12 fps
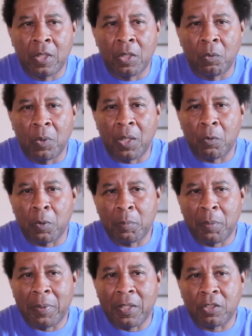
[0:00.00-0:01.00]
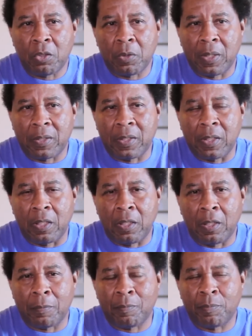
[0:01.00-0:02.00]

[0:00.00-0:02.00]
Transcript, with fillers: Well, remember I told you that the uh,